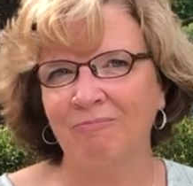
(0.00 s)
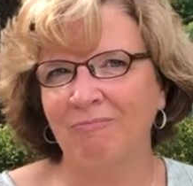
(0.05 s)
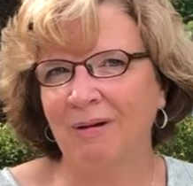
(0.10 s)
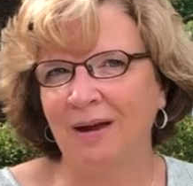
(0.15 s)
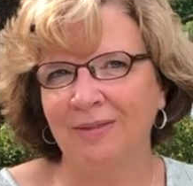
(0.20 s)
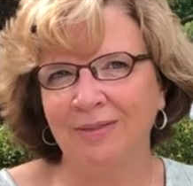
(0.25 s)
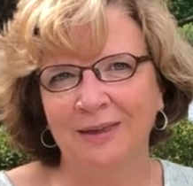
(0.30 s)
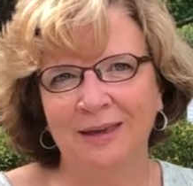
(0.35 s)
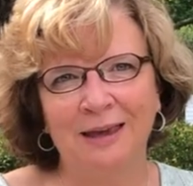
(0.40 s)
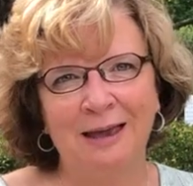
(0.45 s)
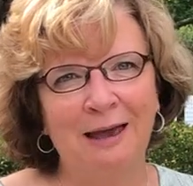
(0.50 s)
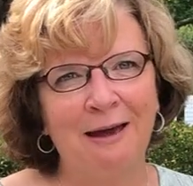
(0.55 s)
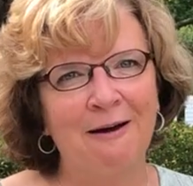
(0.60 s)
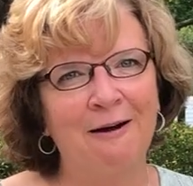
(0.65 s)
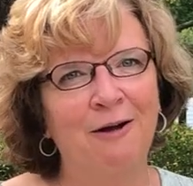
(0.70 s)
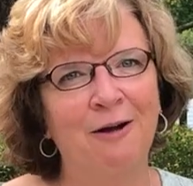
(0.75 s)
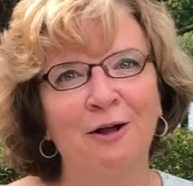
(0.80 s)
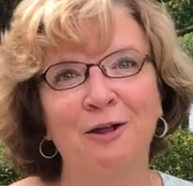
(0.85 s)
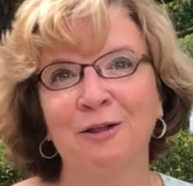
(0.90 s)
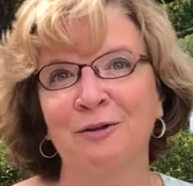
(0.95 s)
I think
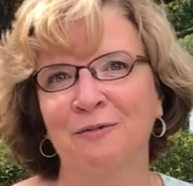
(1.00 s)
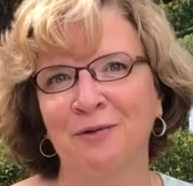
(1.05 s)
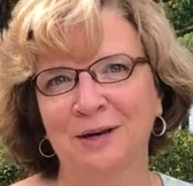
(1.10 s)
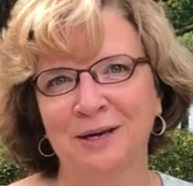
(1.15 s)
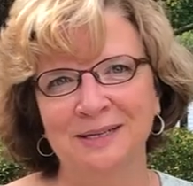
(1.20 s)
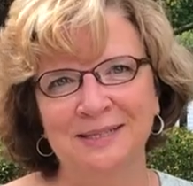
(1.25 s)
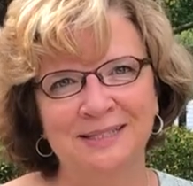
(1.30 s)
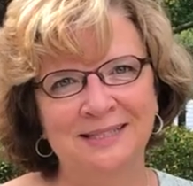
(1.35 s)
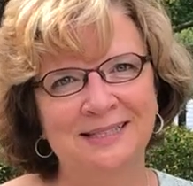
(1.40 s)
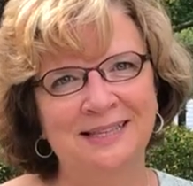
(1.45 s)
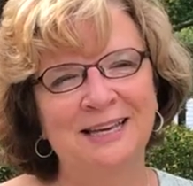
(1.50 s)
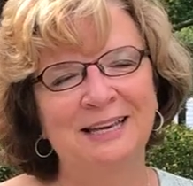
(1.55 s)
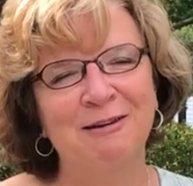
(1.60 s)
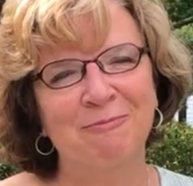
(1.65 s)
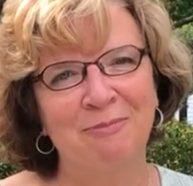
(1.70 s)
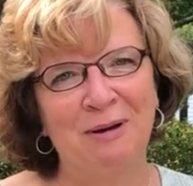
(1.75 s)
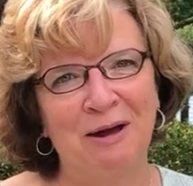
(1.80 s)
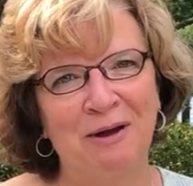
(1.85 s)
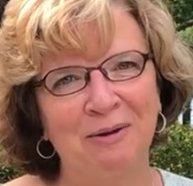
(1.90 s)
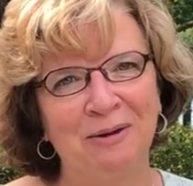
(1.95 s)
all of us think
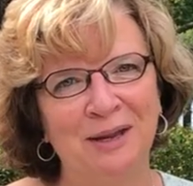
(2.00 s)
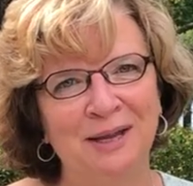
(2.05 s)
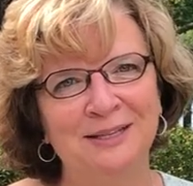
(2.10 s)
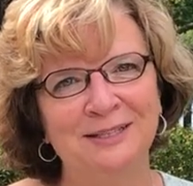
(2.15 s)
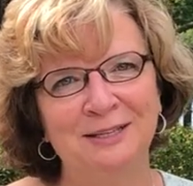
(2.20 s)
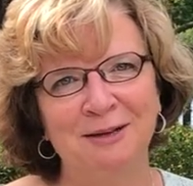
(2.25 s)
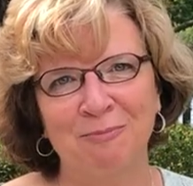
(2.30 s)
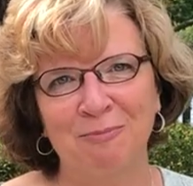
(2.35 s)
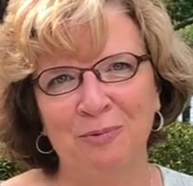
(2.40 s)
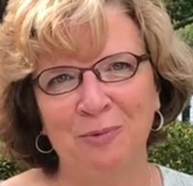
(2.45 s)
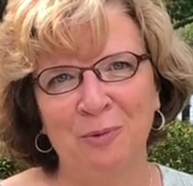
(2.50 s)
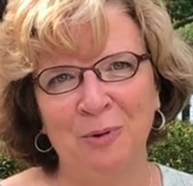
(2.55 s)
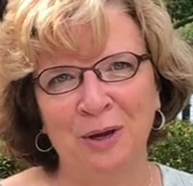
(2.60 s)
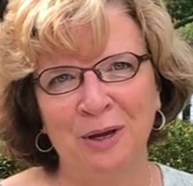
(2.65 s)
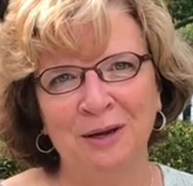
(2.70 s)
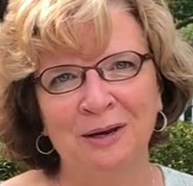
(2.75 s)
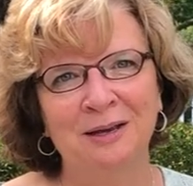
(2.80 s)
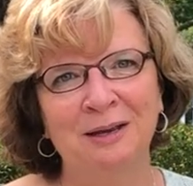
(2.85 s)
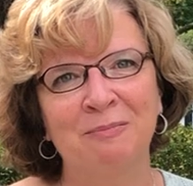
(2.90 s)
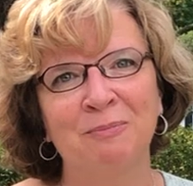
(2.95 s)
about at some
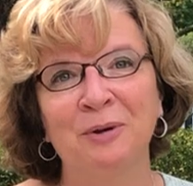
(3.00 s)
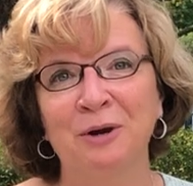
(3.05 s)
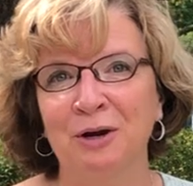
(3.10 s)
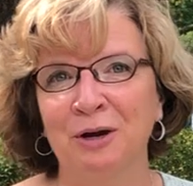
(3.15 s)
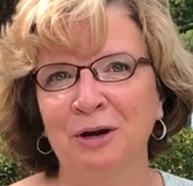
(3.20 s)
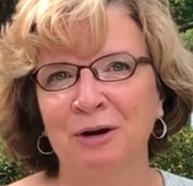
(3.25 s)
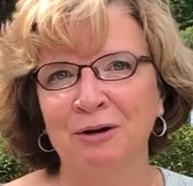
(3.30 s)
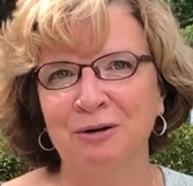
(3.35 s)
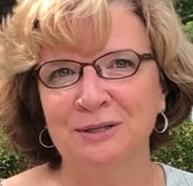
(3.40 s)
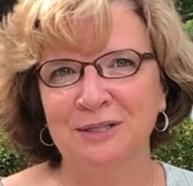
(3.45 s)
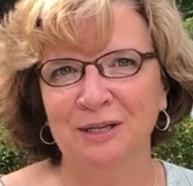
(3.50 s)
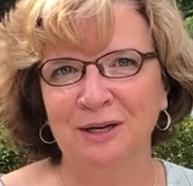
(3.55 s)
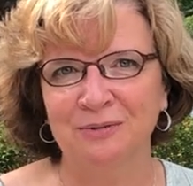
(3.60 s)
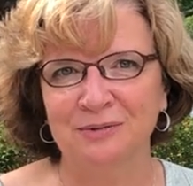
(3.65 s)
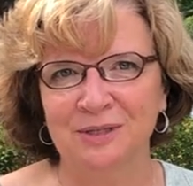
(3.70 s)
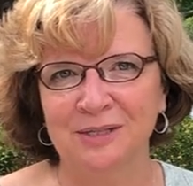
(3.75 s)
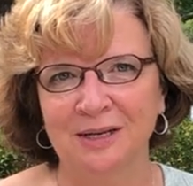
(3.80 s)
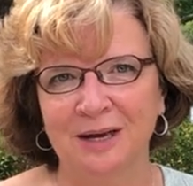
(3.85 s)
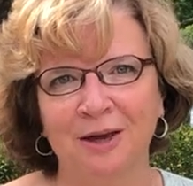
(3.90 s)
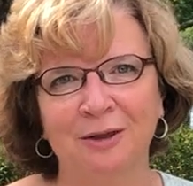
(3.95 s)
point, comparing
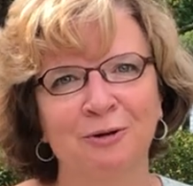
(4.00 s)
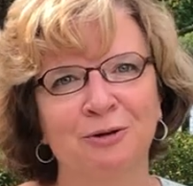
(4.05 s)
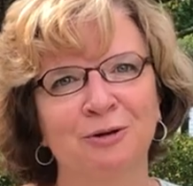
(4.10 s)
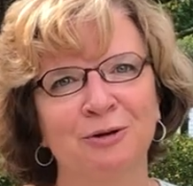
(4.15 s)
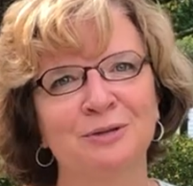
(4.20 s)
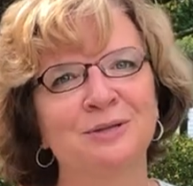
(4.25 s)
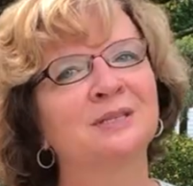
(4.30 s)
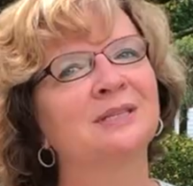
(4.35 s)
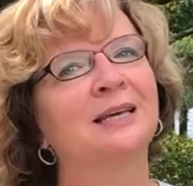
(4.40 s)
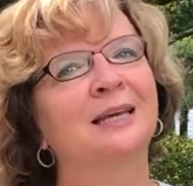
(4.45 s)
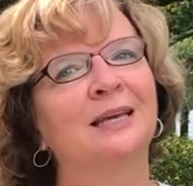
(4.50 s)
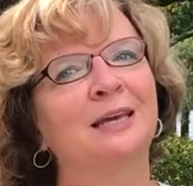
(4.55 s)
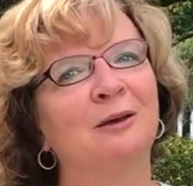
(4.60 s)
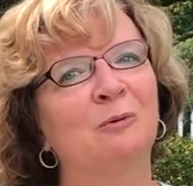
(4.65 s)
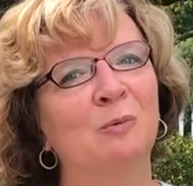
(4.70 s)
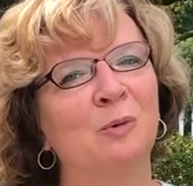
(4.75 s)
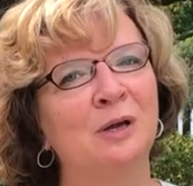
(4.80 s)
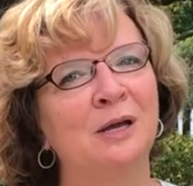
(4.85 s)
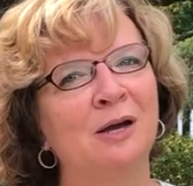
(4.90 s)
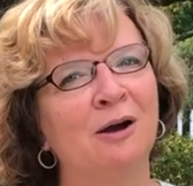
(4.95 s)
ourselves to others,
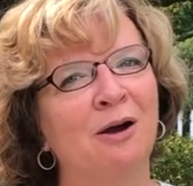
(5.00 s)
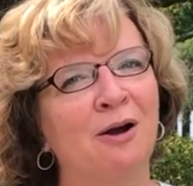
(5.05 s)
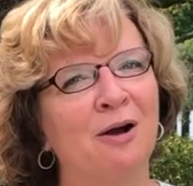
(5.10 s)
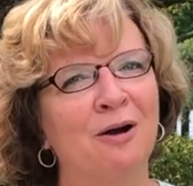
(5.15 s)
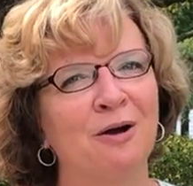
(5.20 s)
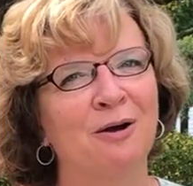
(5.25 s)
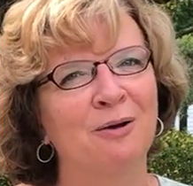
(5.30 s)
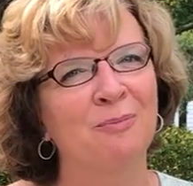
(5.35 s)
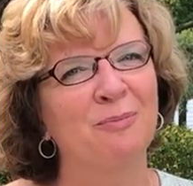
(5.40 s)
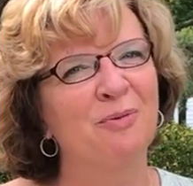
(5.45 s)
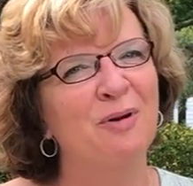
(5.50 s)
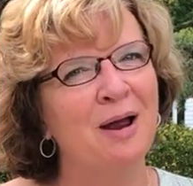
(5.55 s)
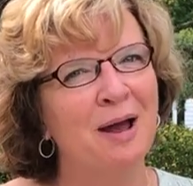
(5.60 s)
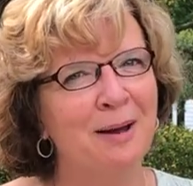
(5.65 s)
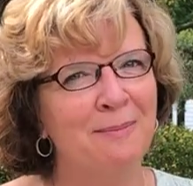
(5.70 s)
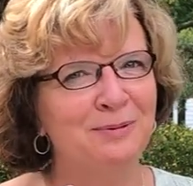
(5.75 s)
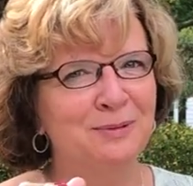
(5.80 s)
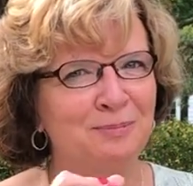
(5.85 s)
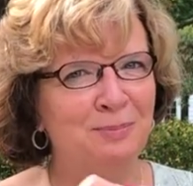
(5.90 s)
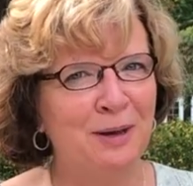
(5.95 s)
thinking we are
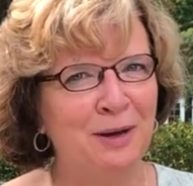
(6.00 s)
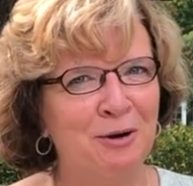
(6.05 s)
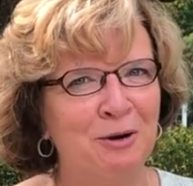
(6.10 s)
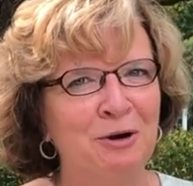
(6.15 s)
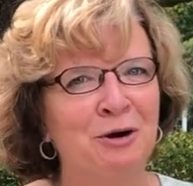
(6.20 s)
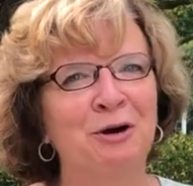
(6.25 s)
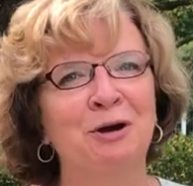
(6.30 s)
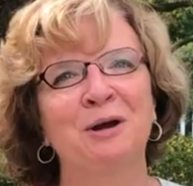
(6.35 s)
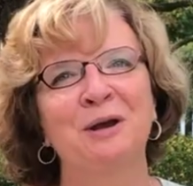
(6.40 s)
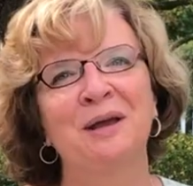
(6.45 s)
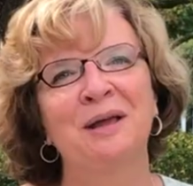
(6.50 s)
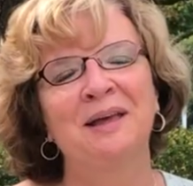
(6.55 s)
perhaps better